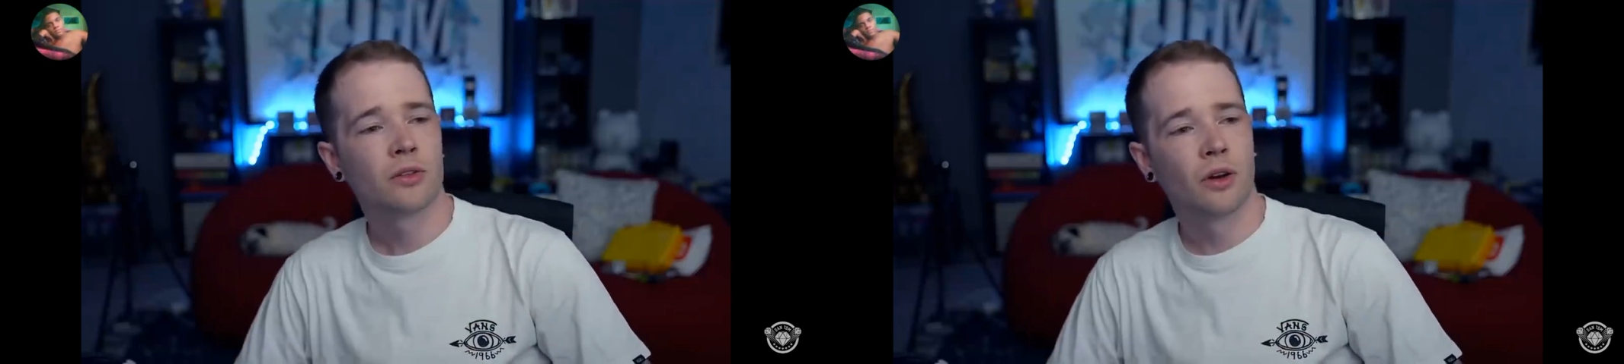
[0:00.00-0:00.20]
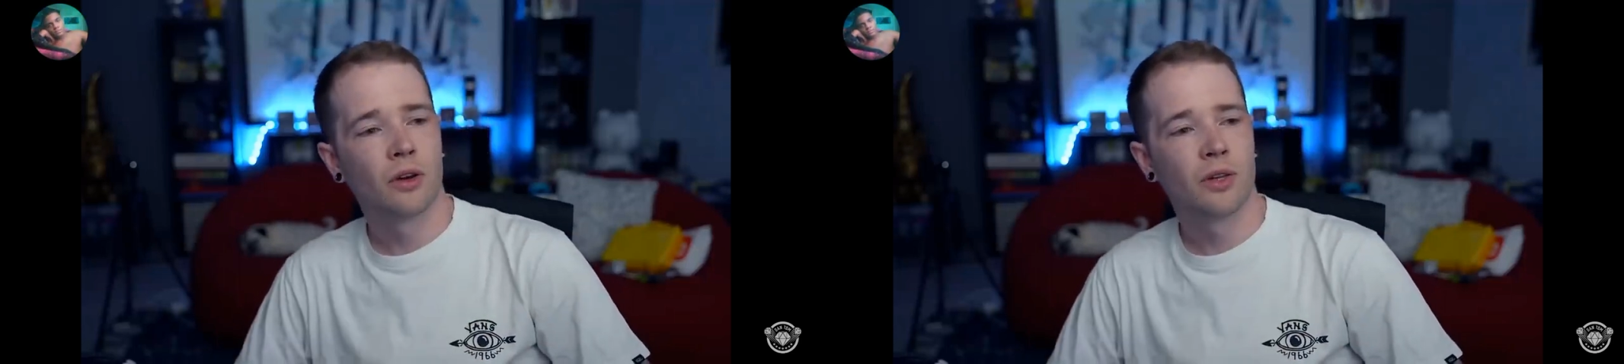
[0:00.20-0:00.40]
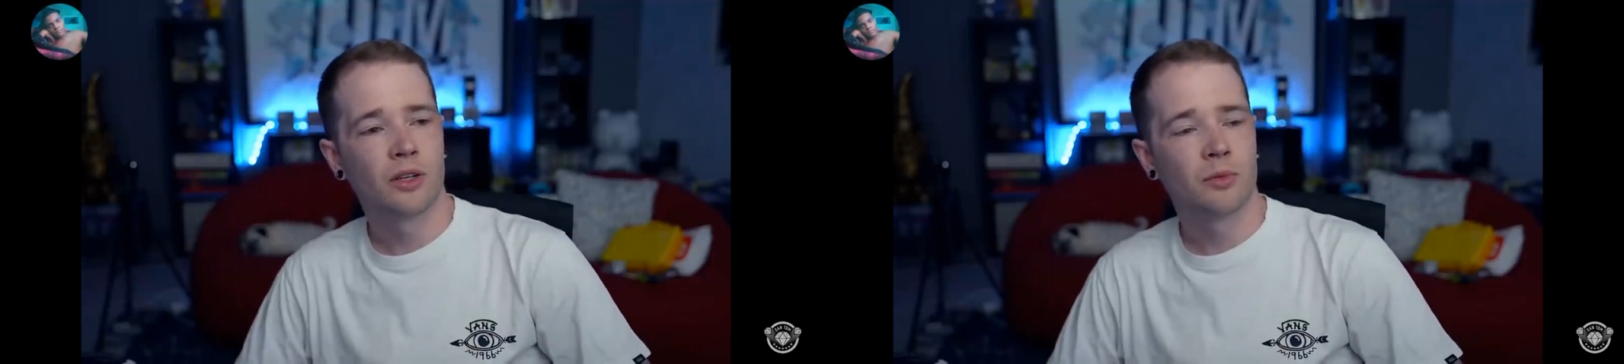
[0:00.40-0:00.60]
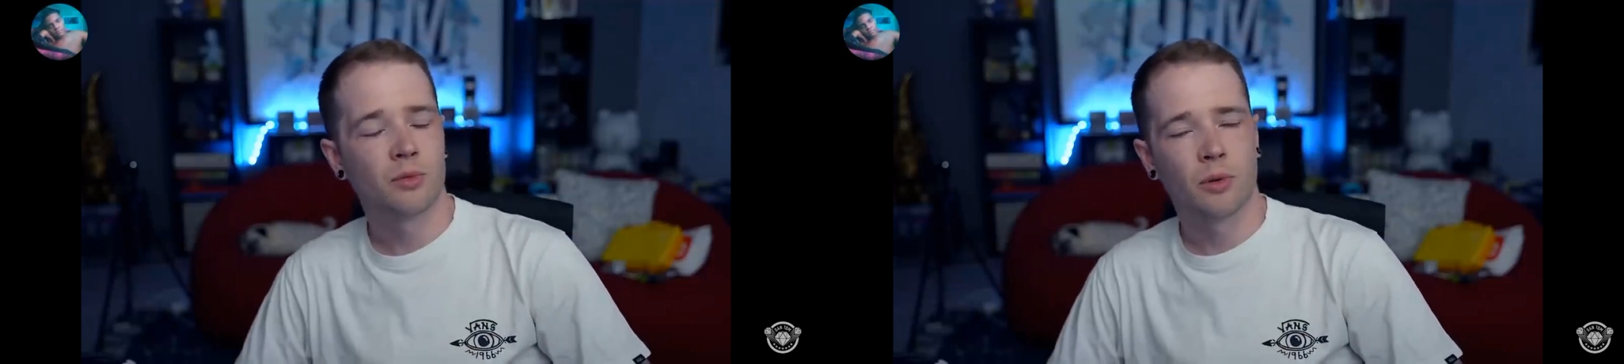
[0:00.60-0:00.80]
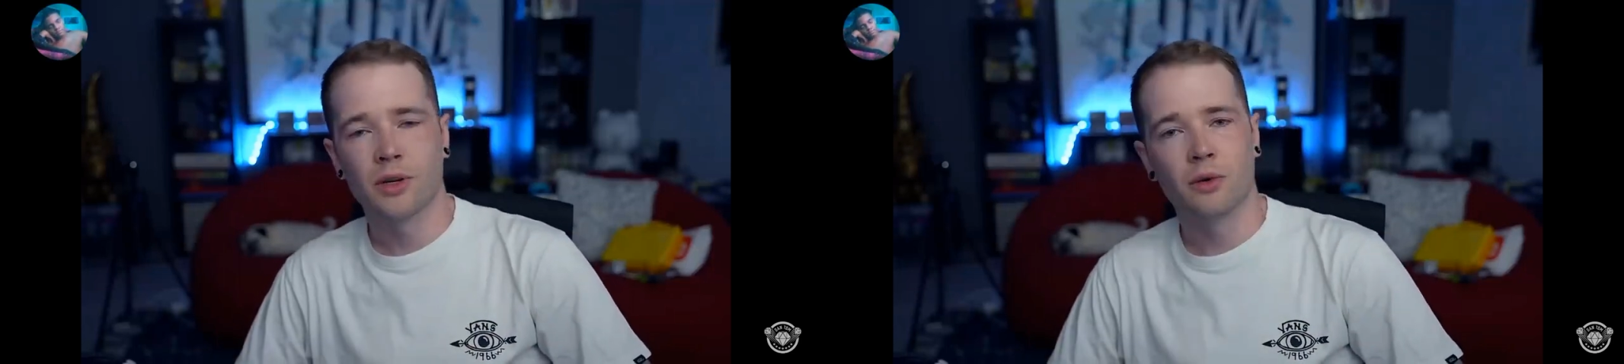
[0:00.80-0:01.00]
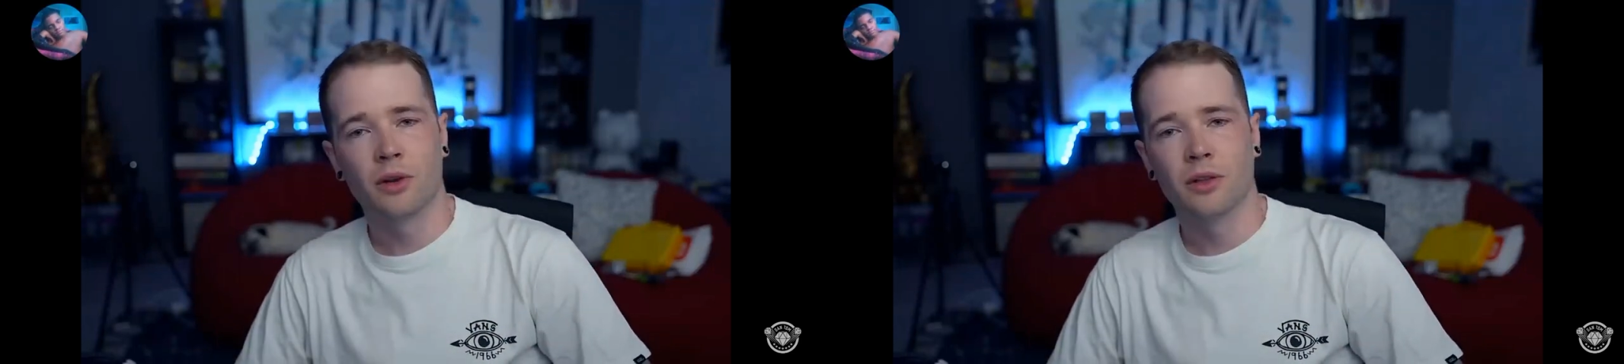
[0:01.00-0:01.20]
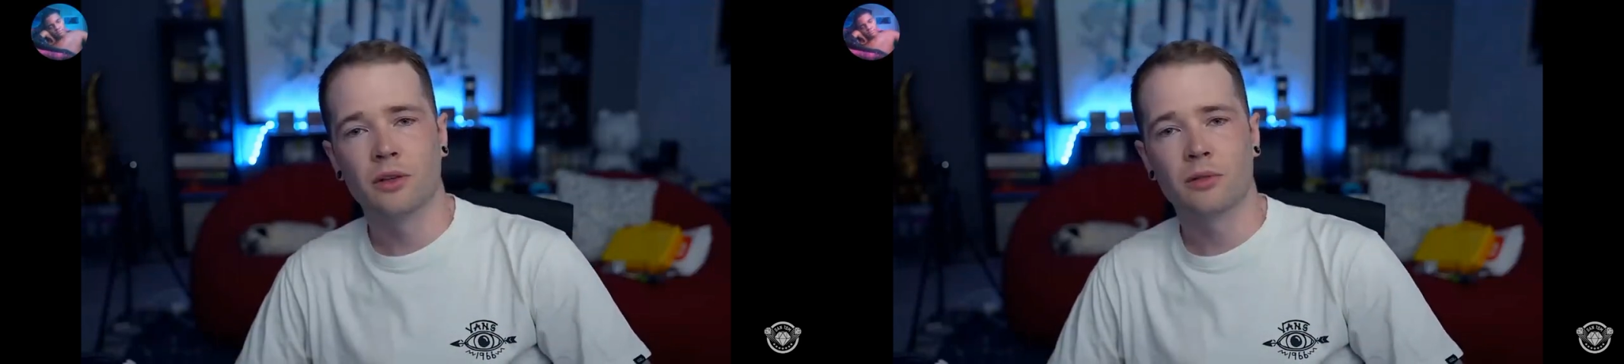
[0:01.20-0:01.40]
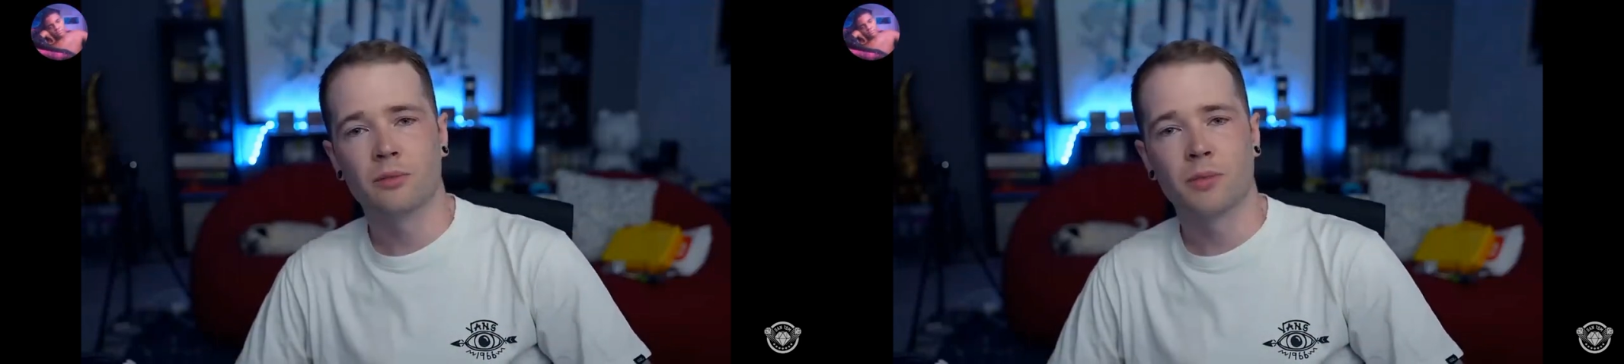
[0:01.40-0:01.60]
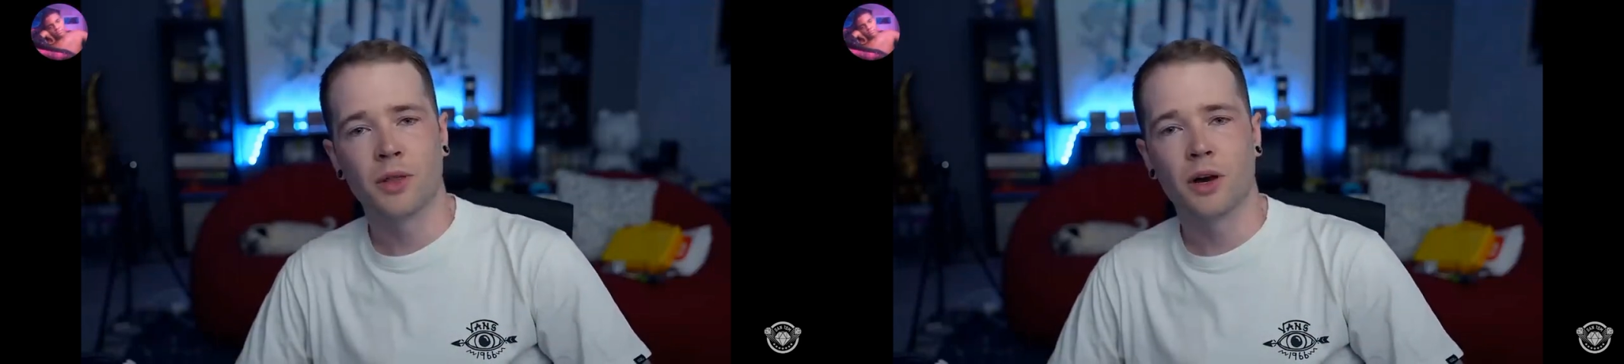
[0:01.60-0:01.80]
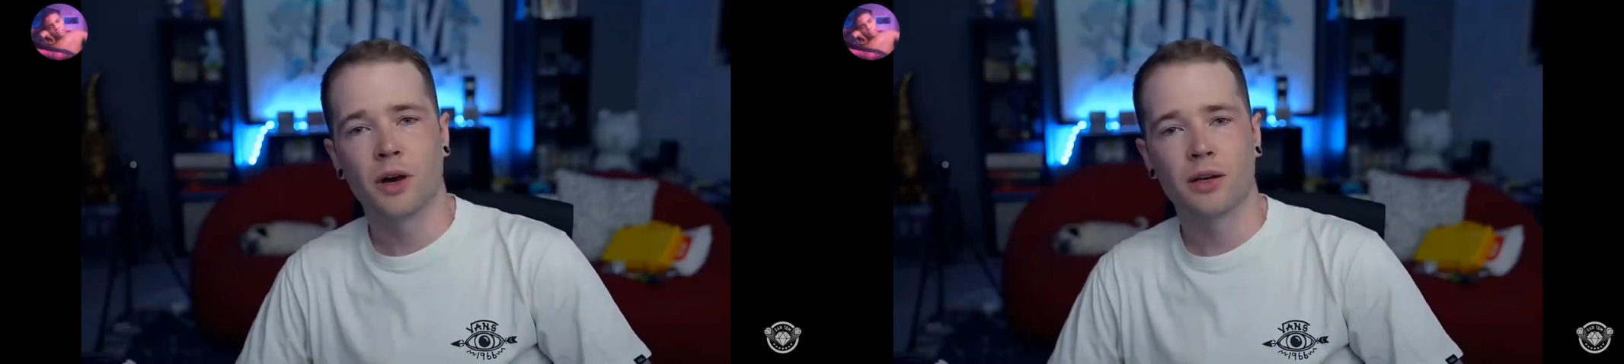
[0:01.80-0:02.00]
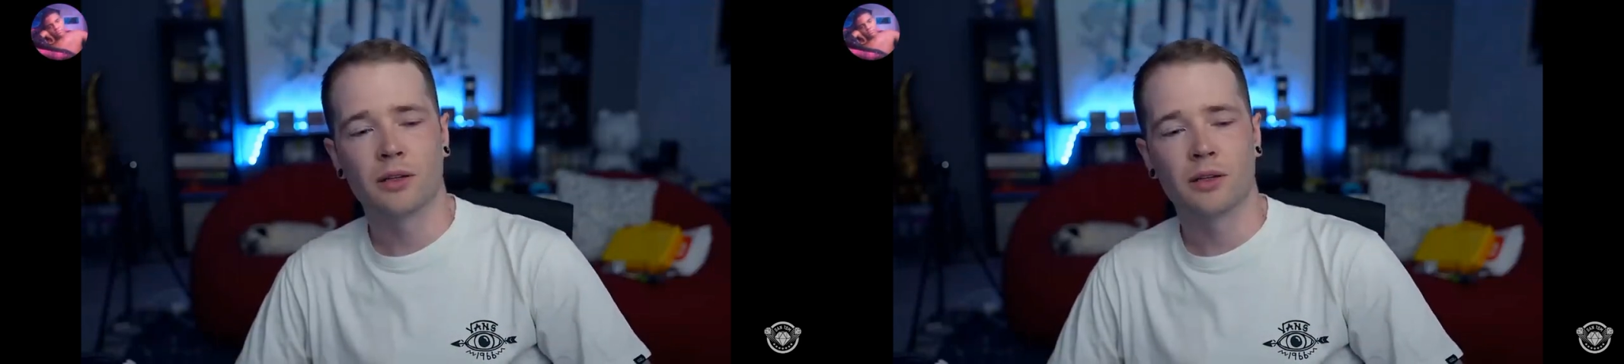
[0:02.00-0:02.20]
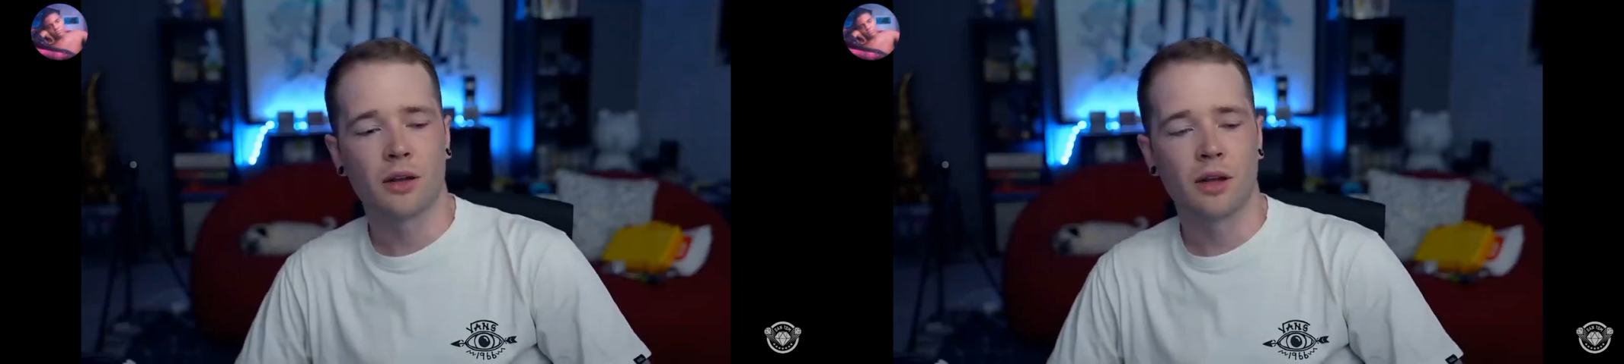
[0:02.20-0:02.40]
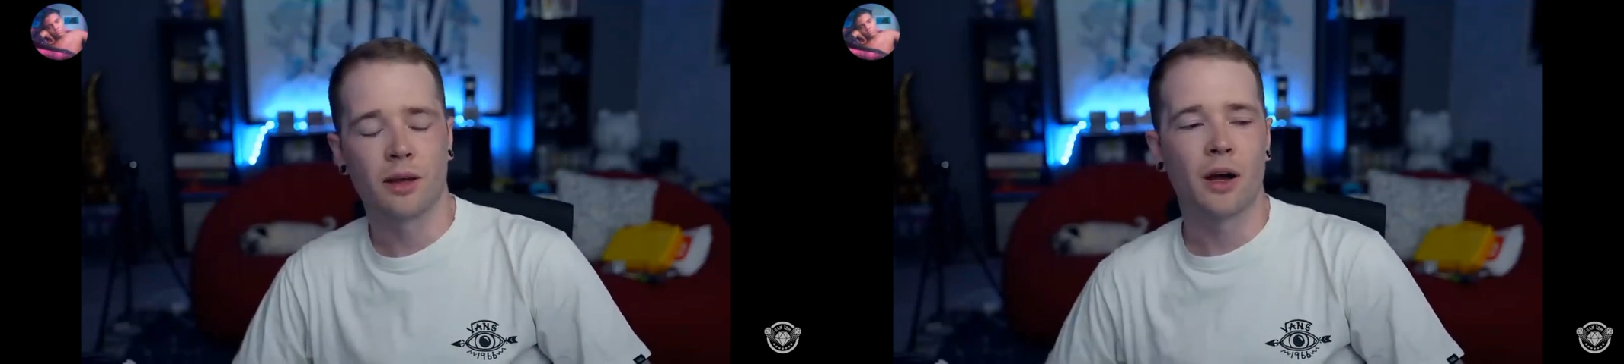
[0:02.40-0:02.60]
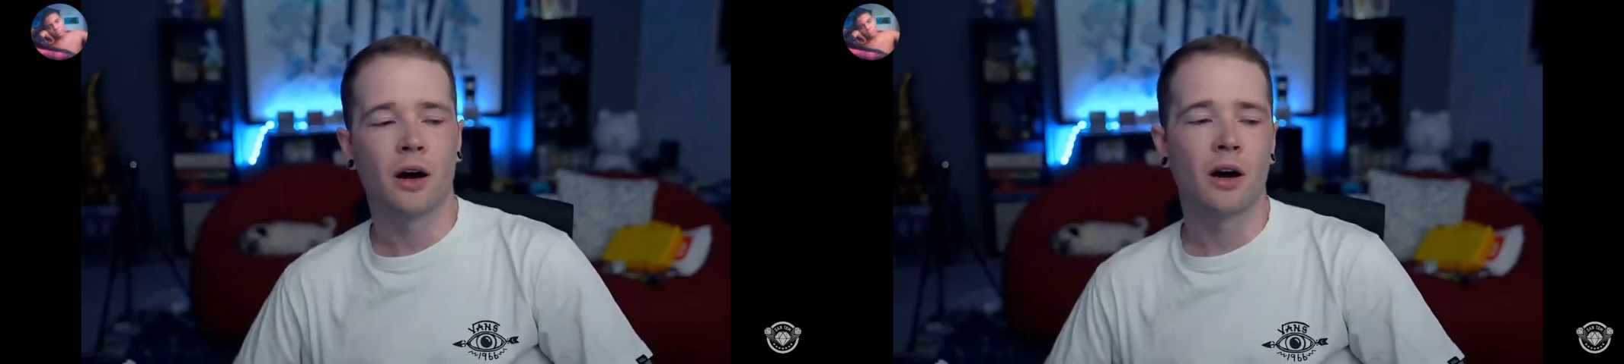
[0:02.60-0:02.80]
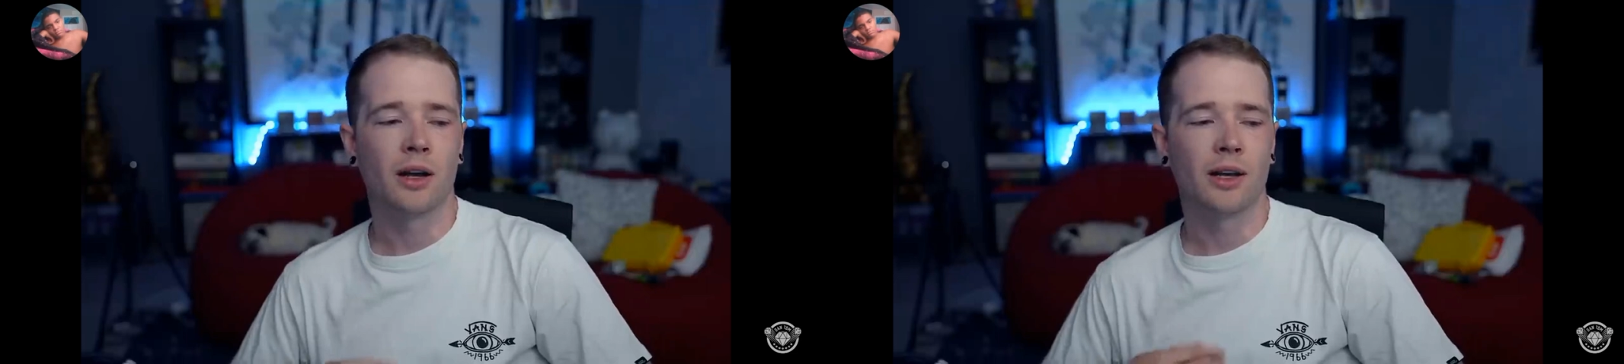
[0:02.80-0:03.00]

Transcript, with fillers: hurts. Oh my god.